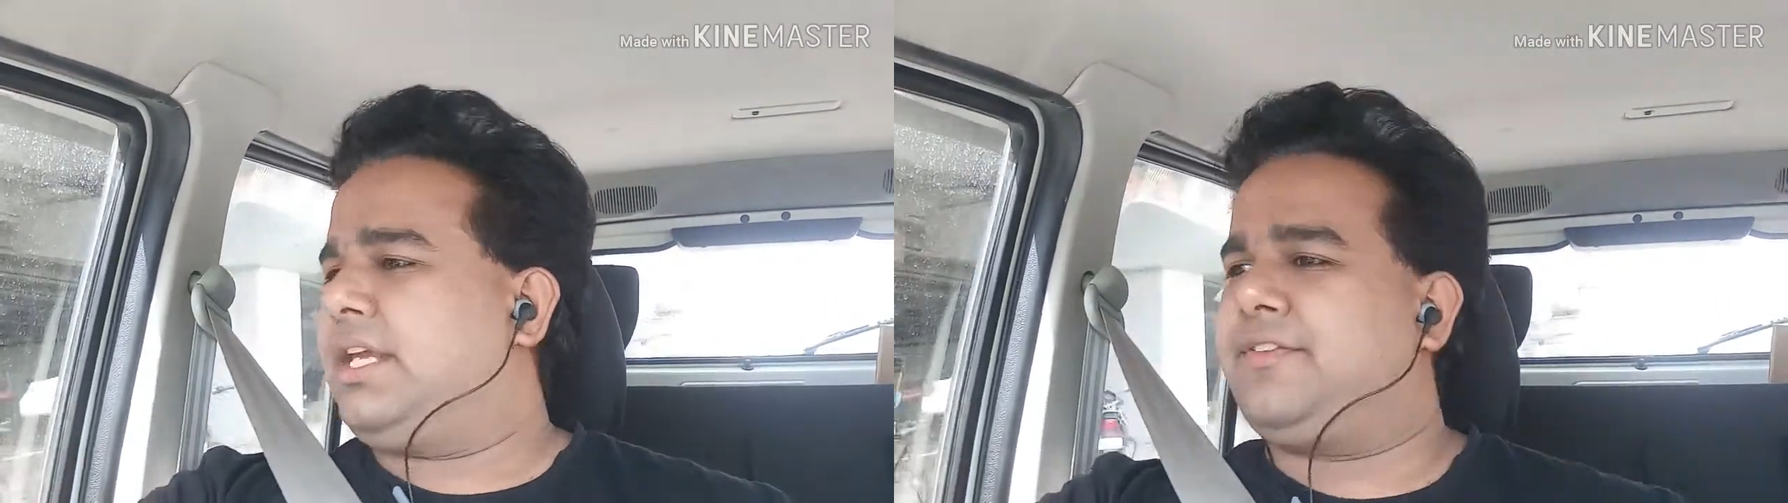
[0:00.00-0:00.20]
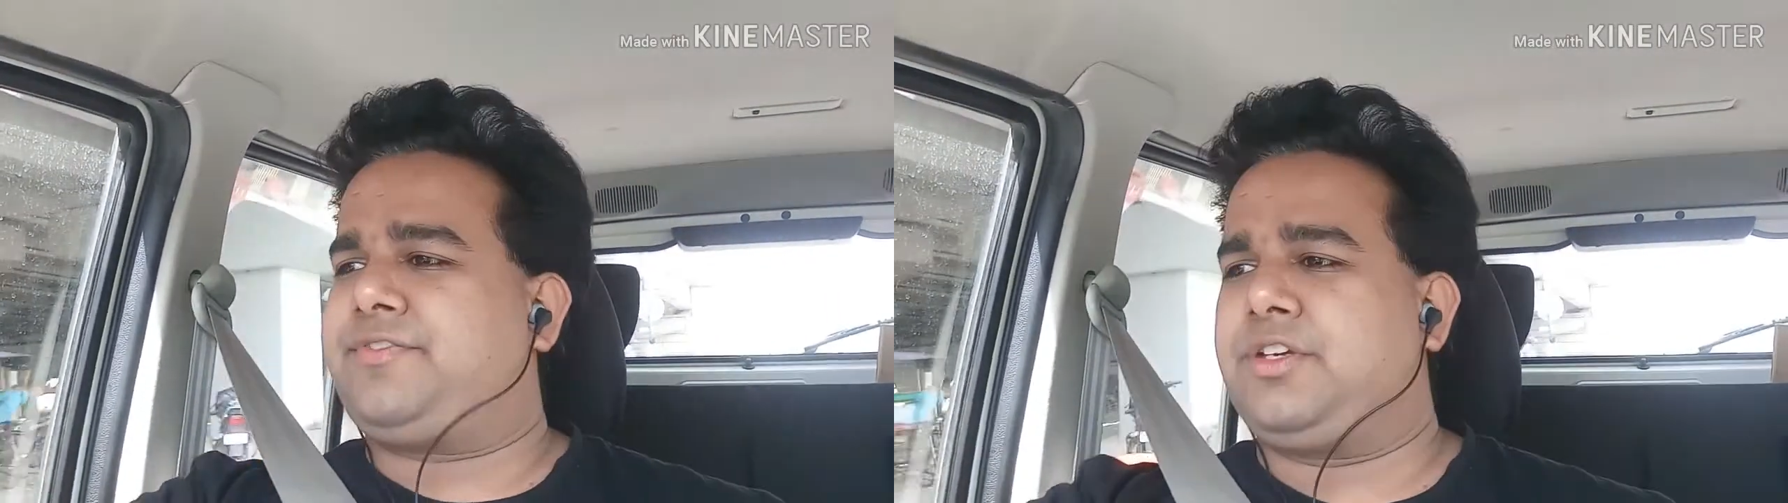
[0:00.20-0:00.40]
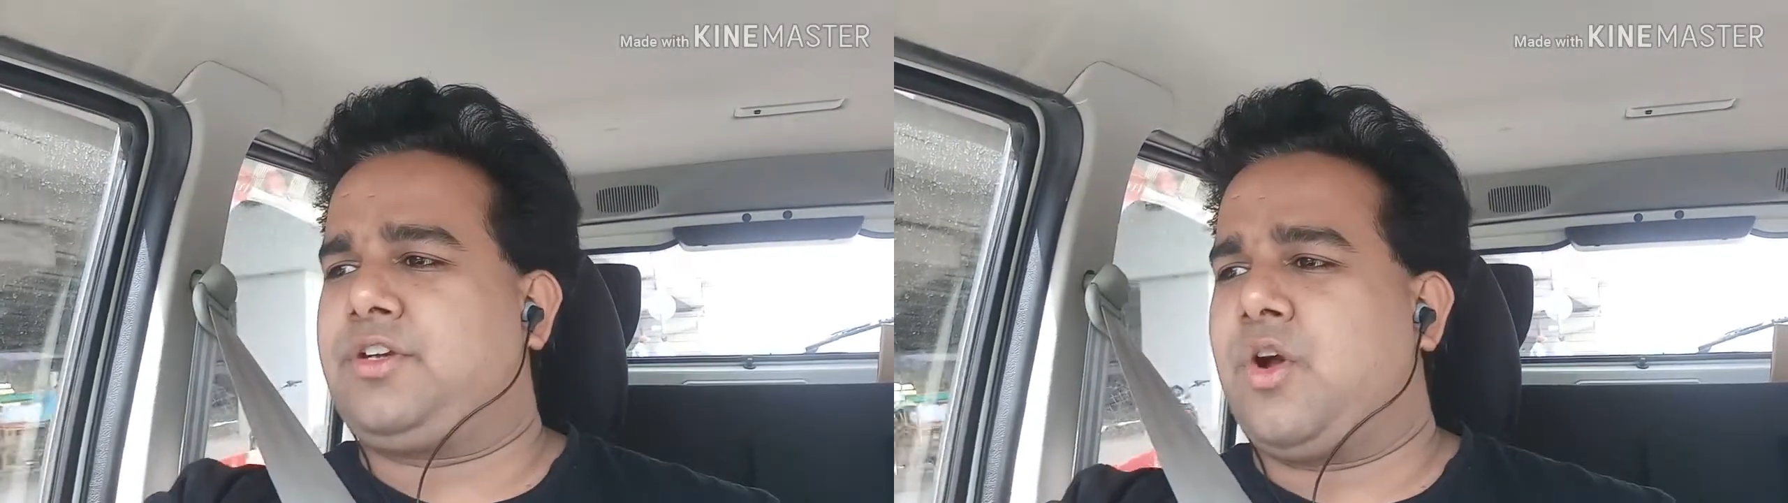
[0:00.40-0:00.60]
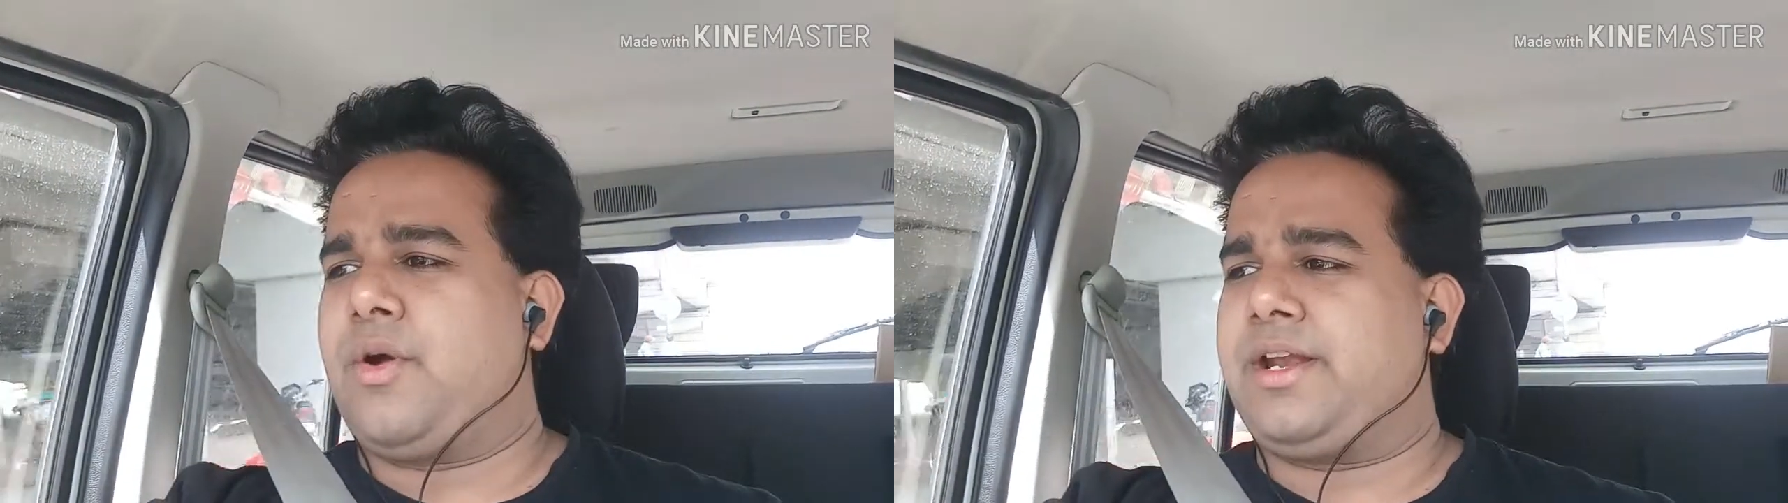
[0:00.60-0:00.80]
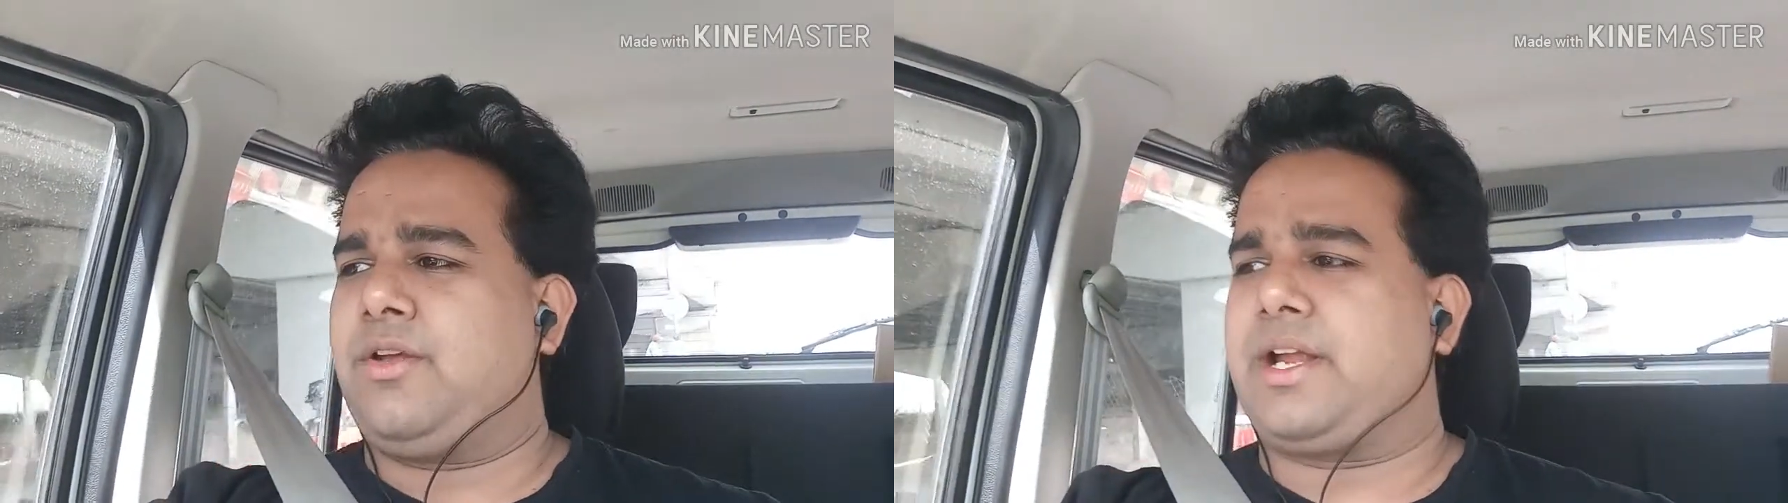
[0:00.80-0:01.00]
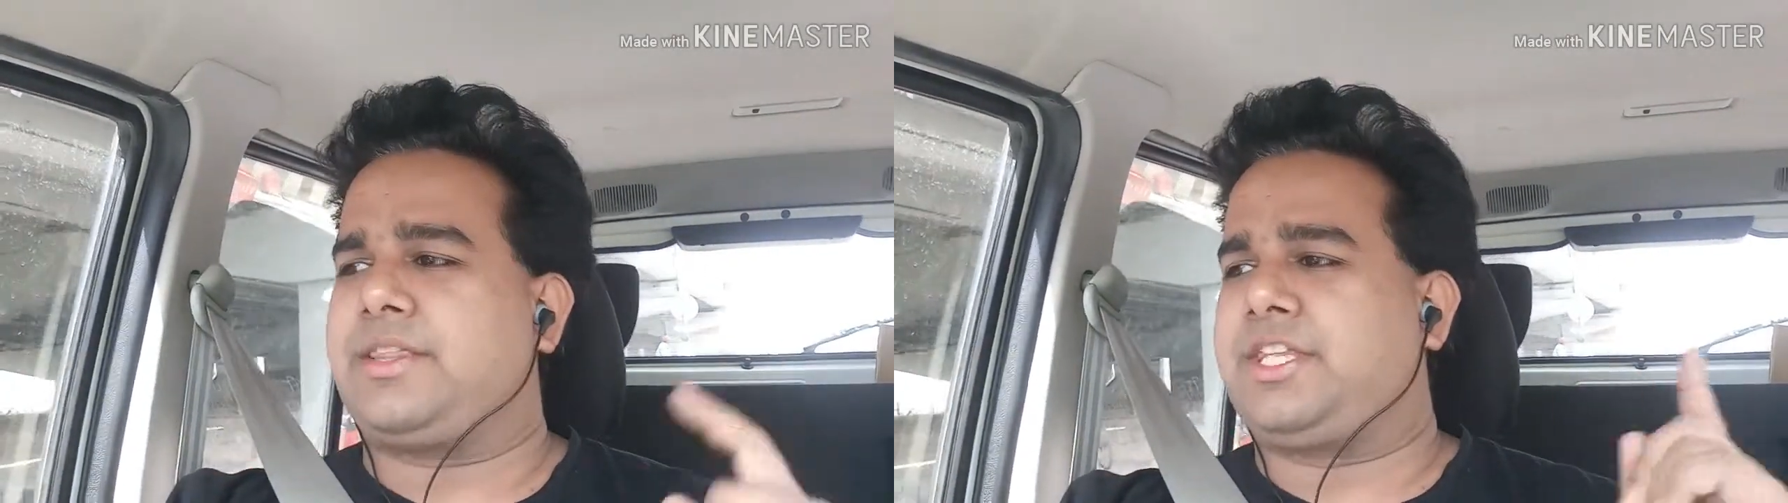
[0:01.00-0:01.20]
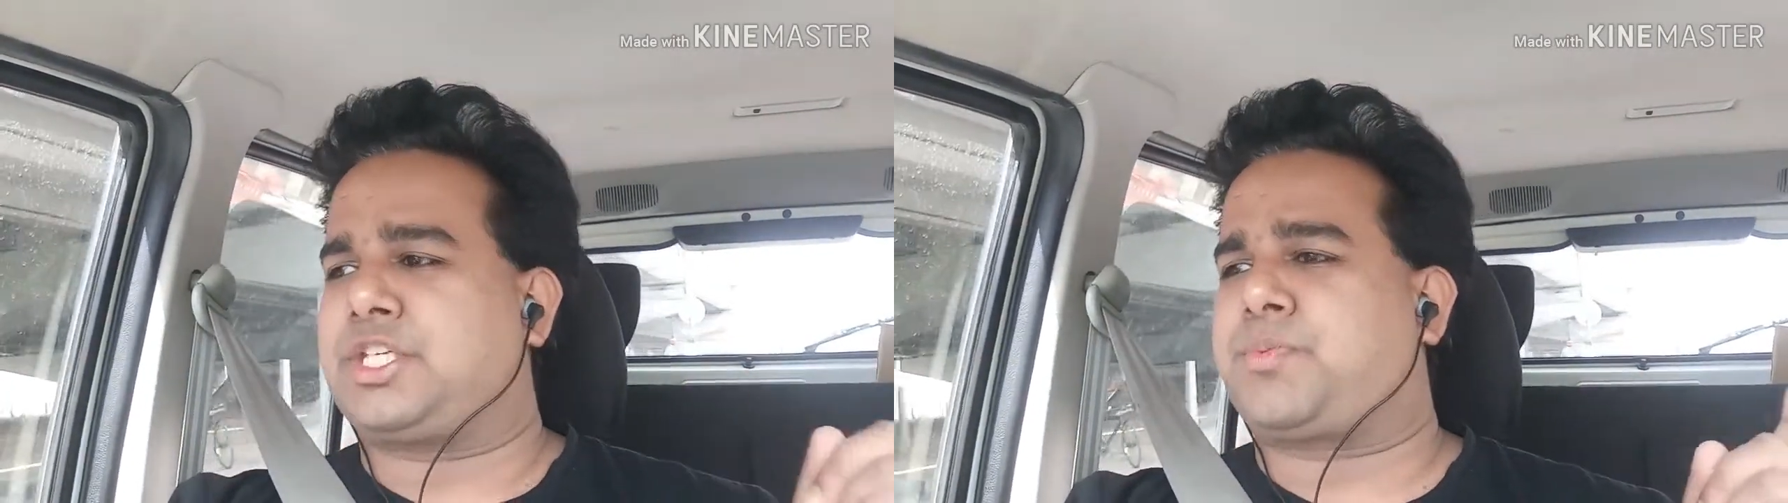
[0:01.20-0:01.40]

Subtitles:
If you go and look at this